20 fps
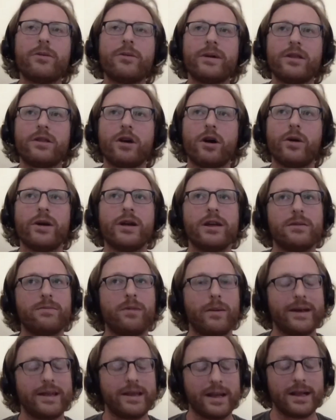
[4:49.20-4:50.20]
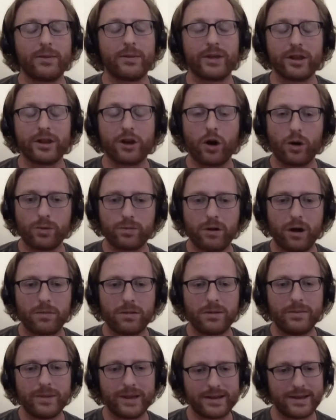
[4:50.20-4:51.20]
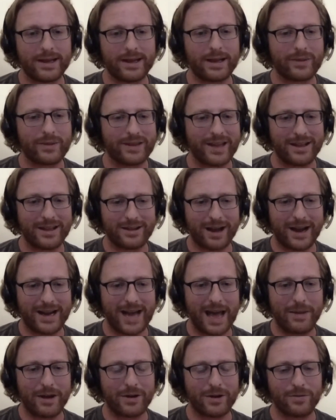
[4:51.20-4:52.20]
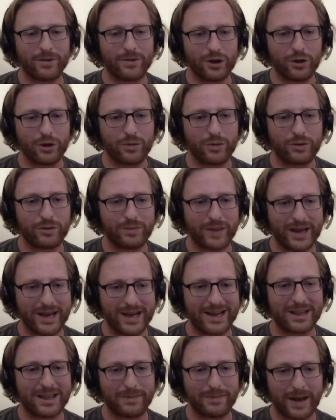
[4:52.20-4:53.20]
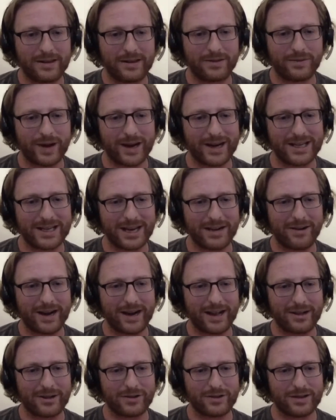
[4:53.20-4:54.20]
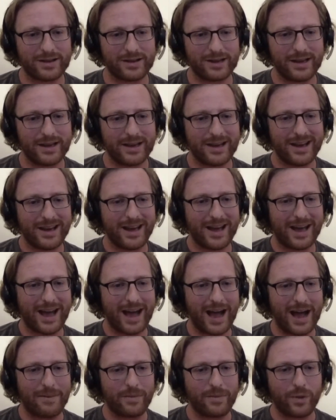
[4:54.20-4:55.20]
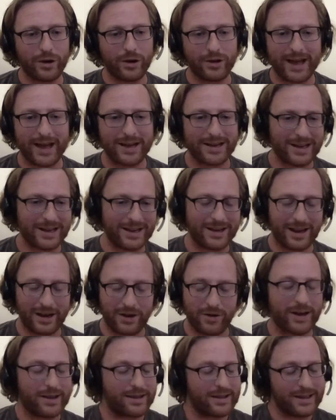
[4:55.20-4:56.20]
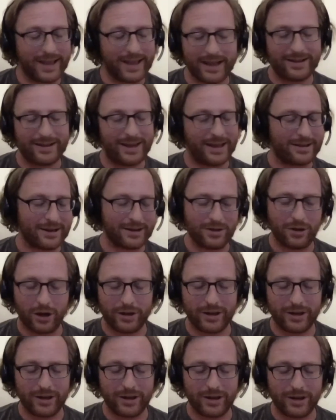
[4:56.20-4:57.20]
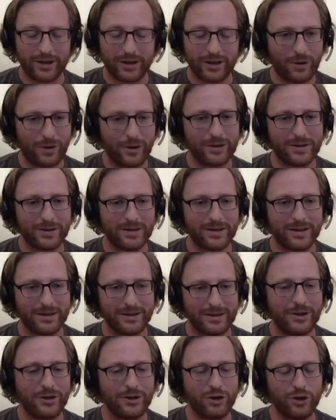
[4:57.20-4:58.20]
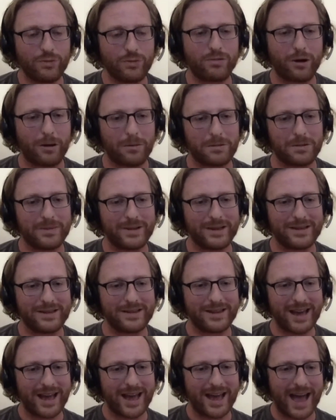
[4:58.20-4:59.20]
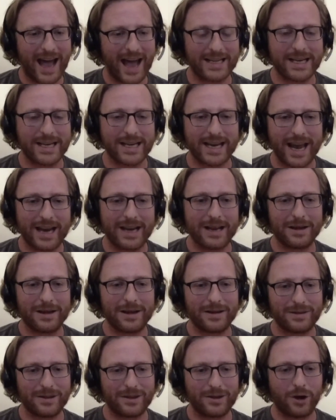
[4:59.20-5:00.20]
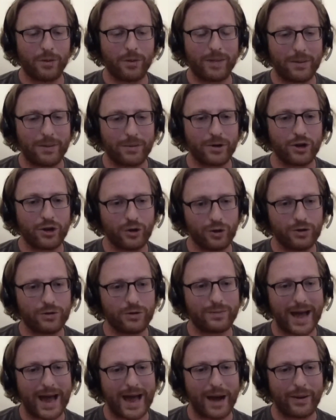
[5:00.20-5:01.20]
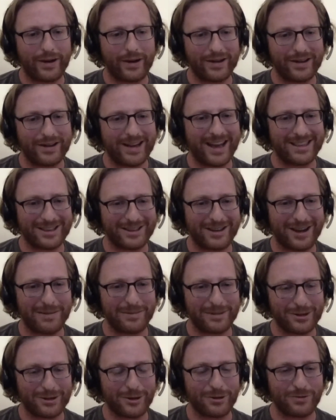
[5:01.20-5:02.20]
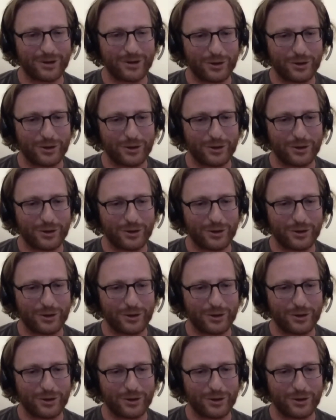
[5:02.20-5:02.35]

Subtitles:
A little bit though, it is probably dealing with the old problem. It's dealing with that dynamic of renewables being an expensive way to generate electricity, where that's increasingly that's just not the case anymore. The new problem is actually getting, you know, people to use power at the times that those